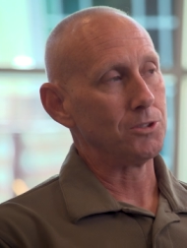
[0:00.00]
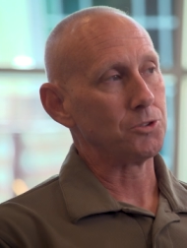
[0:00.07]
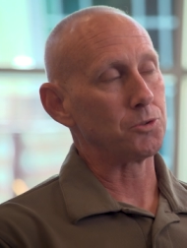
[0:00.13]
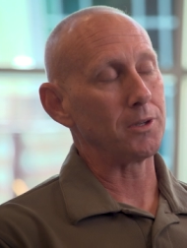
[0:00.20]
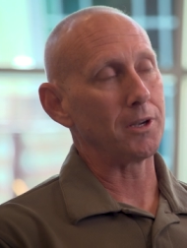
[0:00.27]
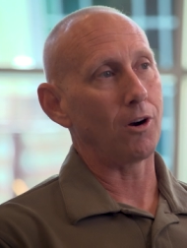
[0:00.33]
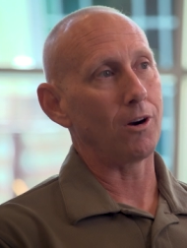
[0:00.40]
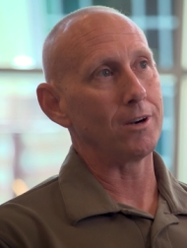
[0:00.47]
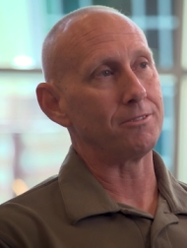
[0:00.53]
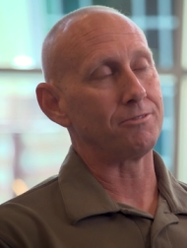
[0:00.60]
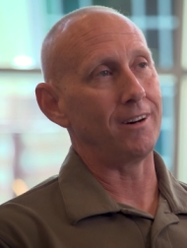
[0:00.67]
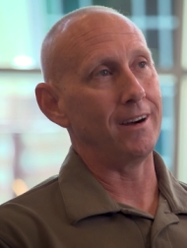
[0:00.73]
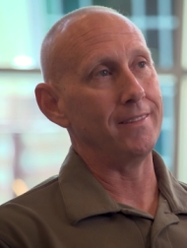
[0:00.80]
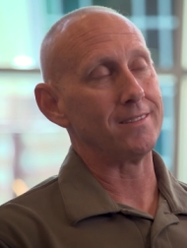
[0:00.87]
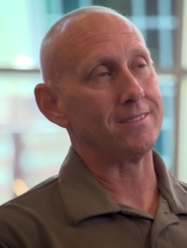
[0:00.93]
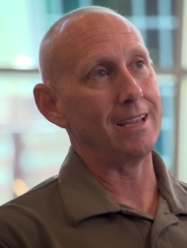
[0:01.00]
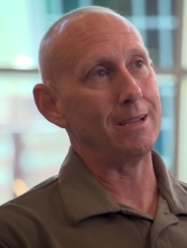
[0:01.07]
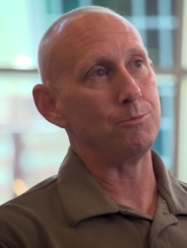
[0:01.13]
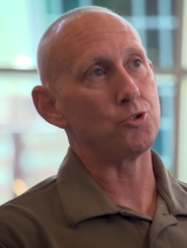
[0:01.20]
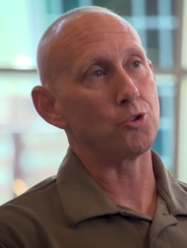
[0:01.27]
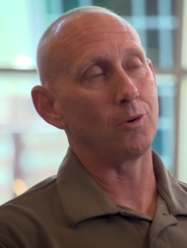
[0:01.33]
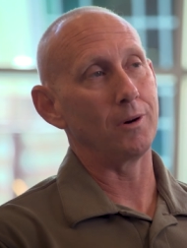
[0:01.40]
it's really hard to find the
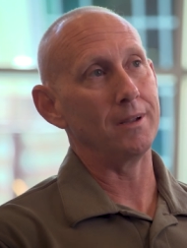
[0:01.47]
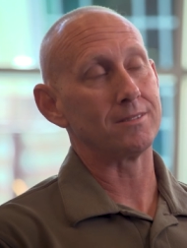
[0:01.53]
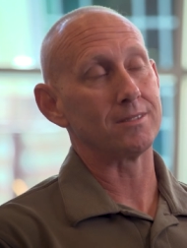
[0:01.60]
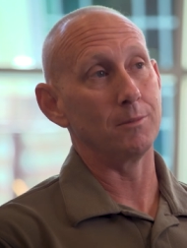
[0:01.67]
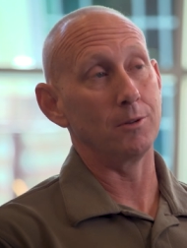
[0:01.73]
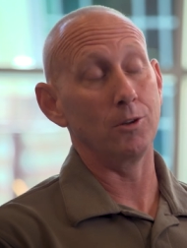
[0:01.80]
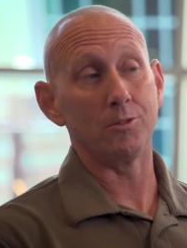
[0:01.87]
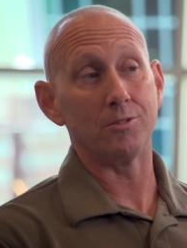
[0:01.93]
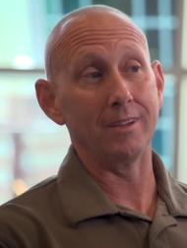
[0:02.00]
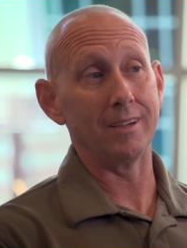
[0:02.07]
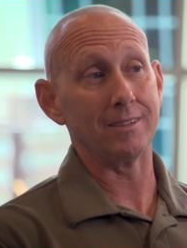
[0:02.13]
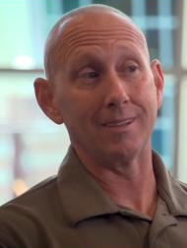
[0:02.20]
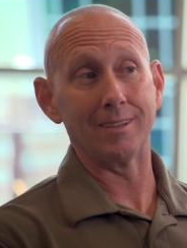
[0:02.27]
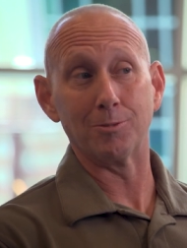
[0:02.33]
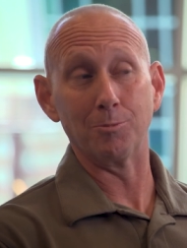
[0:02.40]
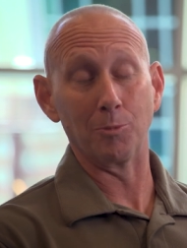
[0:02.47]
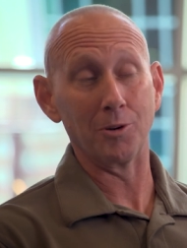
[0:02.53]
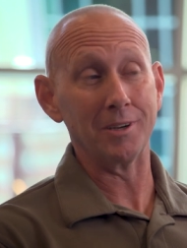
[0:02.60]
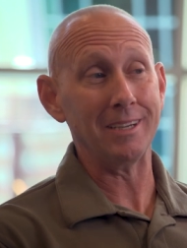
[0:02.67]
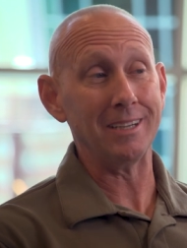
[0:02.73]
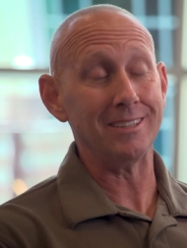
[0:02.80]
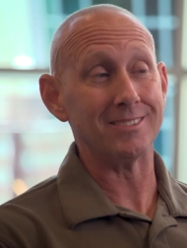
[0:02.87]
same joy in some of those things as
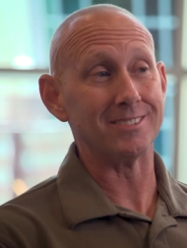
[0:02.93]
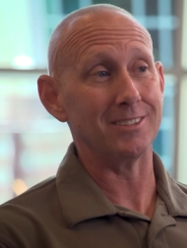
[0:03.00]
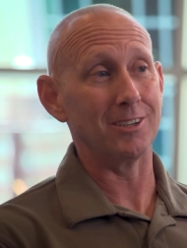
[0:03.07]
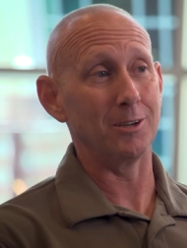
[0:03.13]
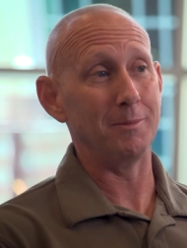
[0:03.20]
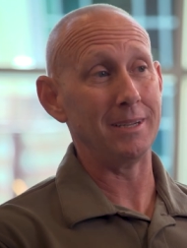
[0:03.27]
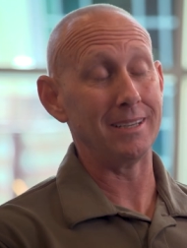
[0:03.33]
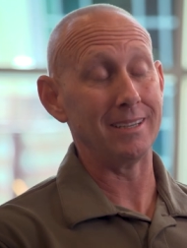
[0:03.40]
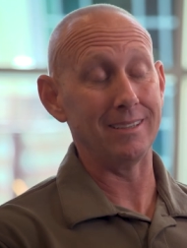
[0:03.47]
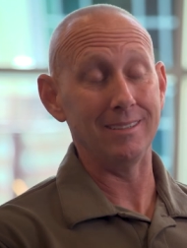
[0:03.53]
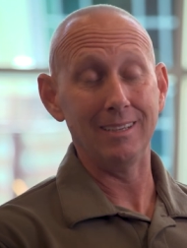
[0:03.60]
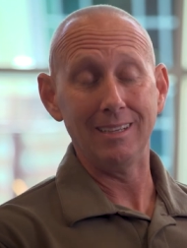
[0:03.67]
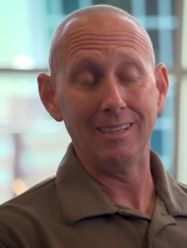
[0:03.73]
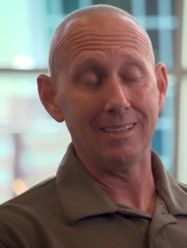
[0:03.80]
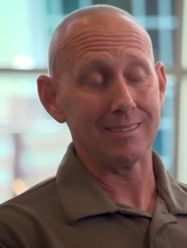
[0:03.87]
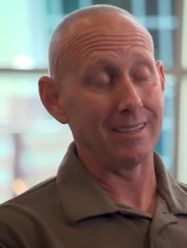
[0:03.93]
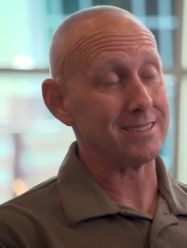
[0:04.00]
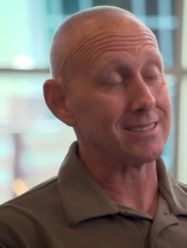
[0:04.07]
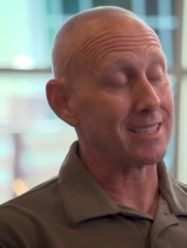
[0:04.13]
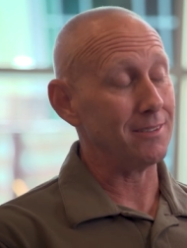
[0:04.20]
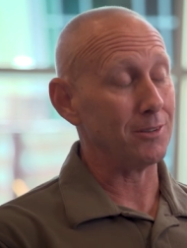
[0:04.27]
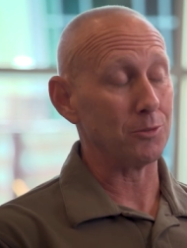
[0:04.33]
Marines, you know what I mean? And
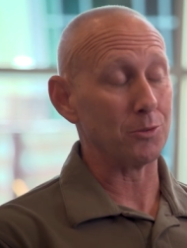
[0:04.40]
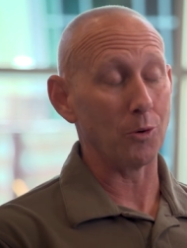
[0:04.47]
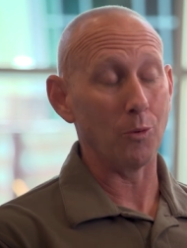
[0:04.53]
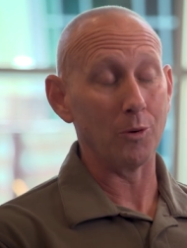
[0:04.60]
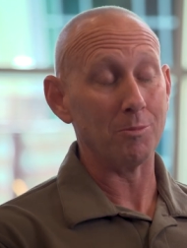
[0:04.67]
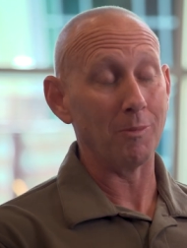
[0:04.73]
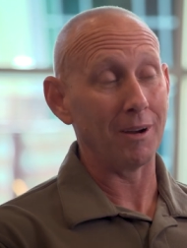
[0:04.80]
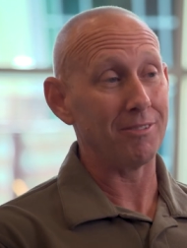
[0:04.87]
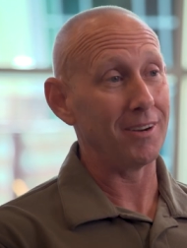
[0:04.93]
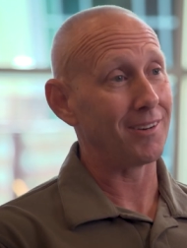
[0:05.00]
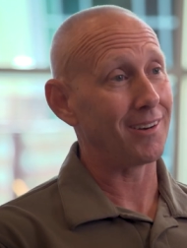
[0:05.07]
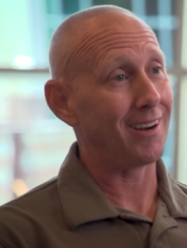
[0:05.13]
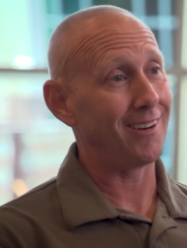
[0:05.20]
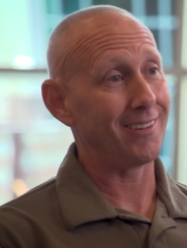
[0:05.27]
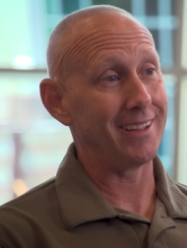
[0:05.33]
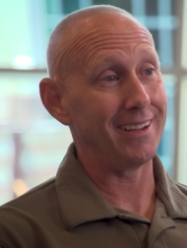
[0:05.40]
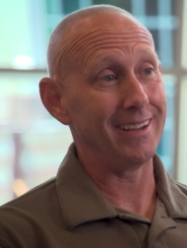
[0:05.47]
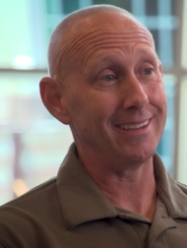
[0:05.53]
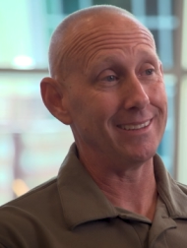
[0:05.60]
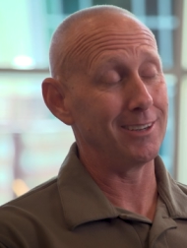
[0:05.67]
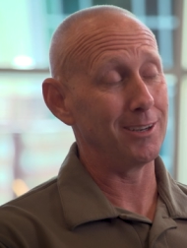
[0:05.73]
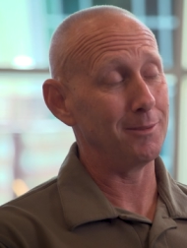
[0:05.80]
Thanksgiving was always my favorite holiday,
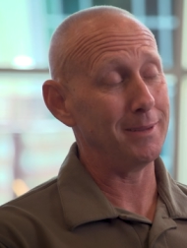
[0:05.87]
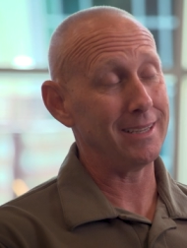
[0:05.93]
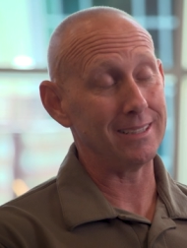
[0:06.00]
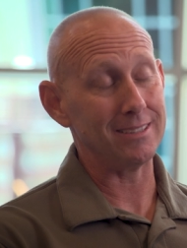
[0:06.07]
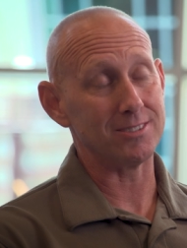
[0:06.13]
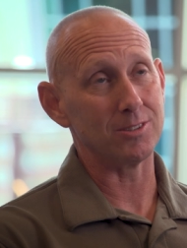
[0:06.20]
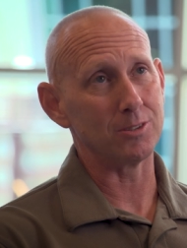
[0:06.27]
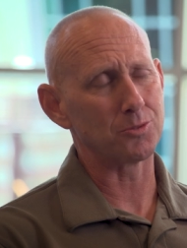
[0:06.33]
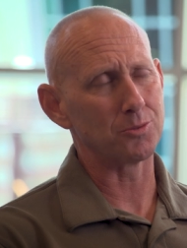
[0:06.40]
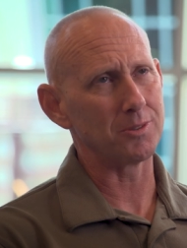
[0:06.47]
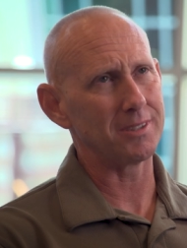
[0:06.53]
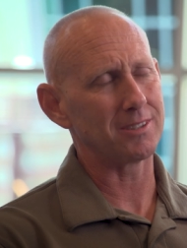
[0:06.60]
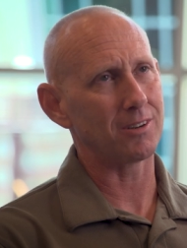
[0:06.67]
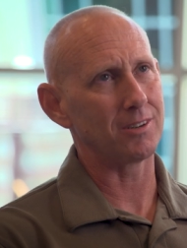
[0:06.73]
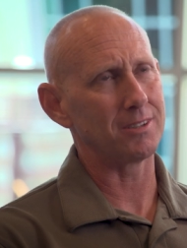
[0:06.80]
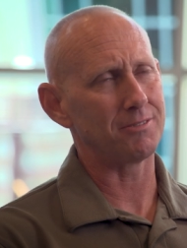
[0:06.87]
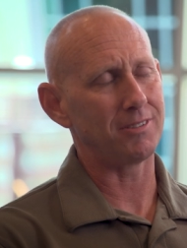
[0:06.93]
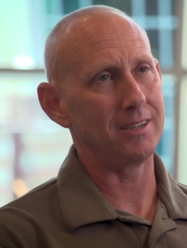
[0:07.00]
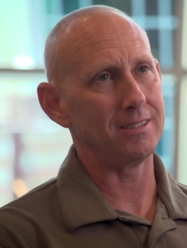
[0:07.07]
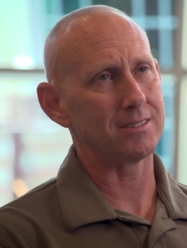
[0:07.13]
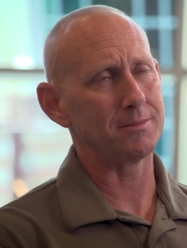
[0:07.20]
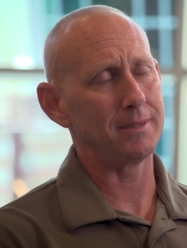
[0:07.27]
you know what I mean? And so it's really hard to
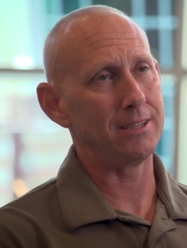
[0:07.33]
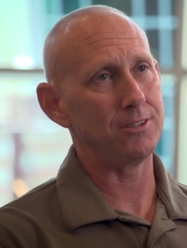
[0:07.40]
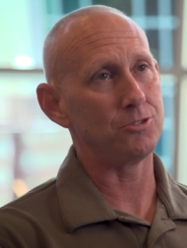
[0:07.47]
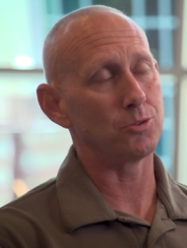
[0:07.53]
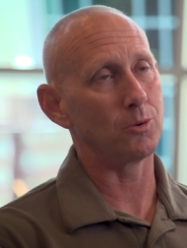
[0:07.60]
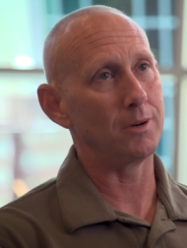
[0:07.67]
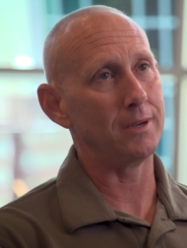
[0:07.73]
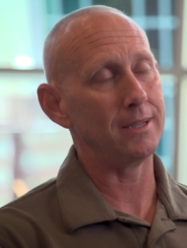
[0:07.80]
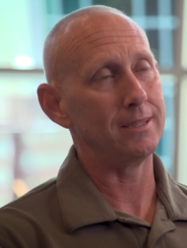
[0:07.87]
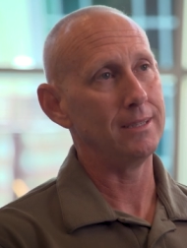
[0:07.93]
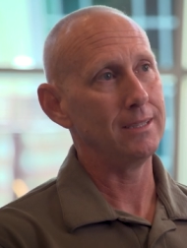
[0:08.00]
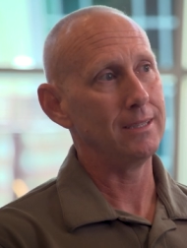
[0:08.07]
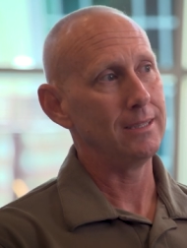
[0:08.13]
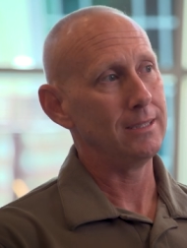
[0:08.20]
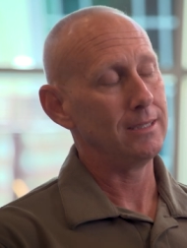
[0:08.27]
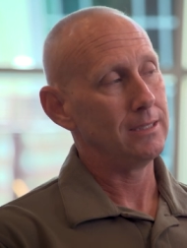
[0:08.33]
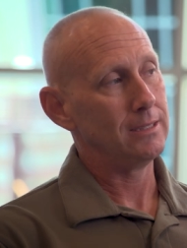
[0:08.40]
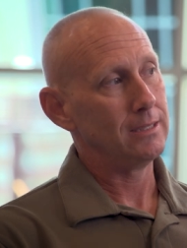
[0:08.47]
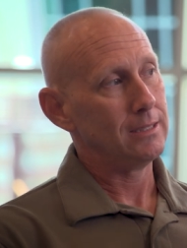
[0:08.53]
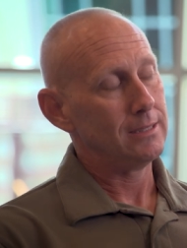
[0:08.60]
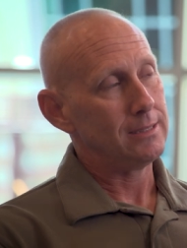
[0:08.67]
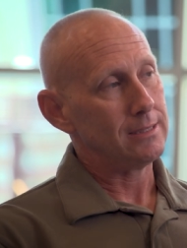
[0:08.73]
find some of that joy
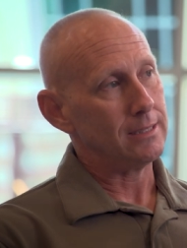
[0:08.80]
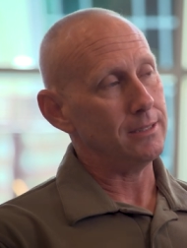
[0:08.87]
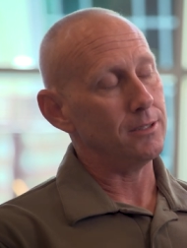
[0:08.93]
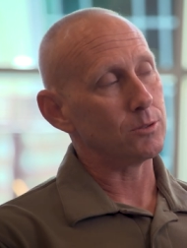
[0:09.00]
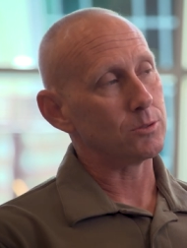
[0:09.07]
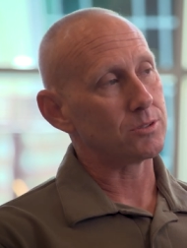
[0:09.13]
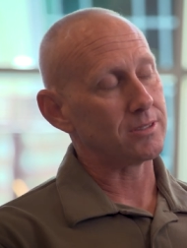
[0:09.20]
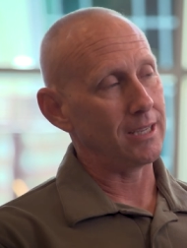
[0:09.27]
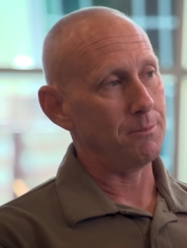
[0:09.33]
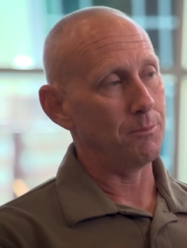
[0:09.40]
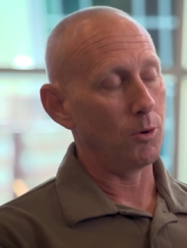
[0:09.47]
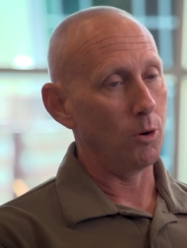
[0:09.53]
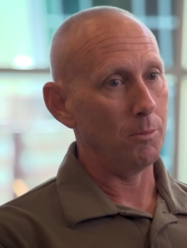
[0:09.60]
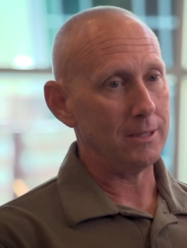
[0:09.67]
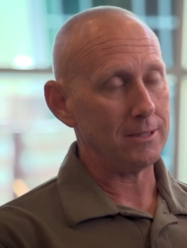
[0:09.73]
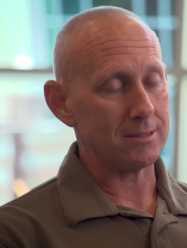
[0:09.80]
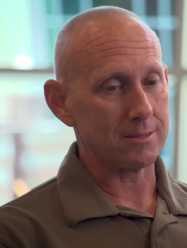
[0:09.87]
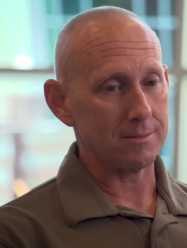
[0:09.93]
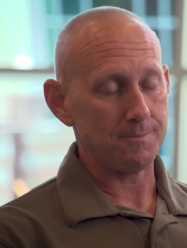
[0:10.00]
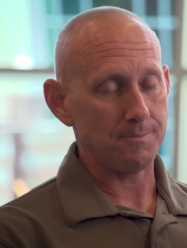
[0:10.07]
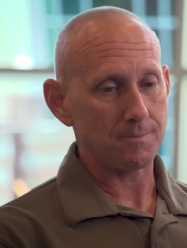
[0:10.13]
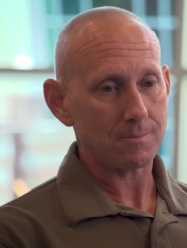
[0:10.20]
in those same
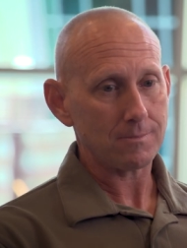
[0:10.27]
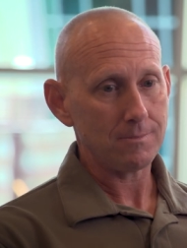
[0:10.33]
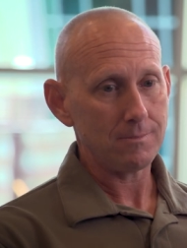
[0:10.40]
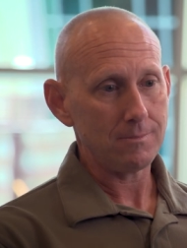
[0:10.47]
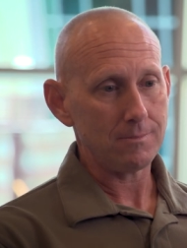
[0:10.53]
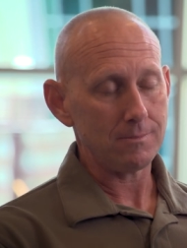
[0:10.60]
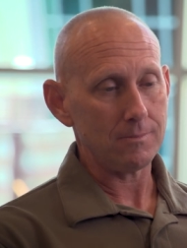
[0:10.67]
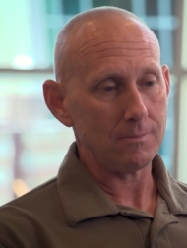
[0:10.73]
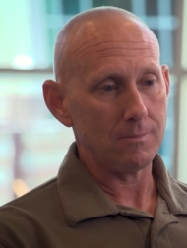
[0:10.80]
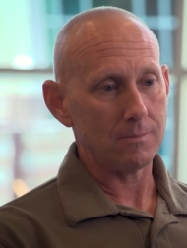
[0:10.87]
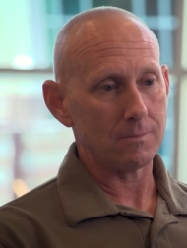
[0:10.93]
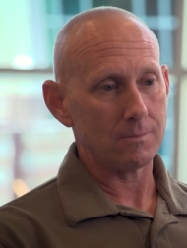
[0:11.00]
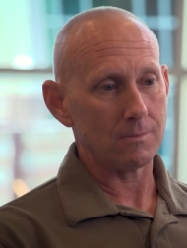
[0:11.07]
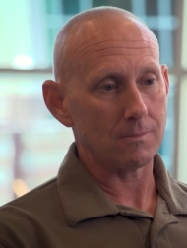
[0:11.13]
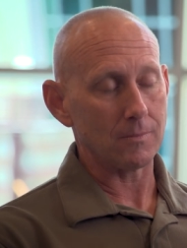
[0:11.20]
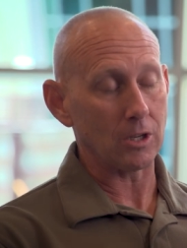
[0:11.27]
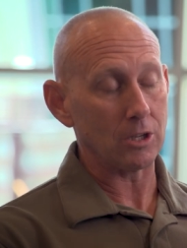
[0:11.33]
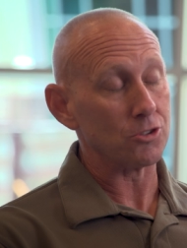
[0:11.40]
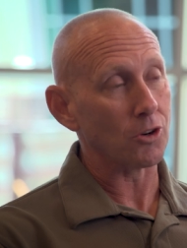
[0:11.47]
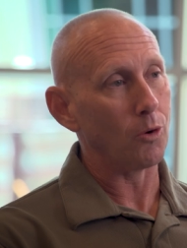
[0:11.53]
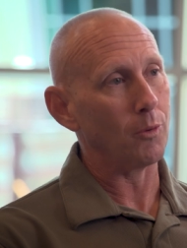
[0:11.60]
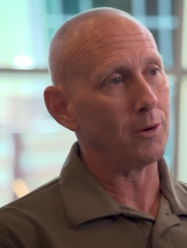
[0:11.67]
moments
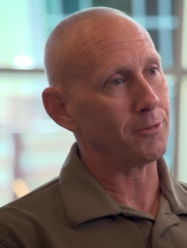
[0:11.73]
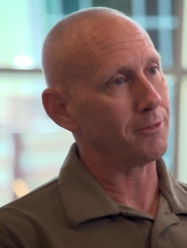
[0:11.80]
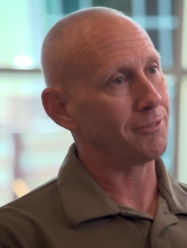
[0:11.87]
because you're always